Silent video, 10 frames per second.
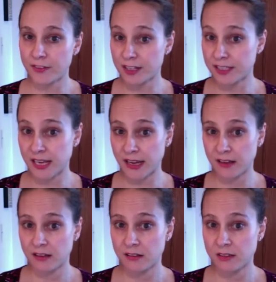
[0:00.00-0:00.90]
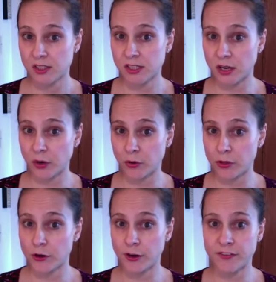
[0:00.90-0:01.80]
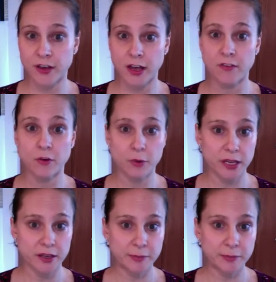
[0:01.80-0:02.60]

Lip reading: a day. So 35 a week.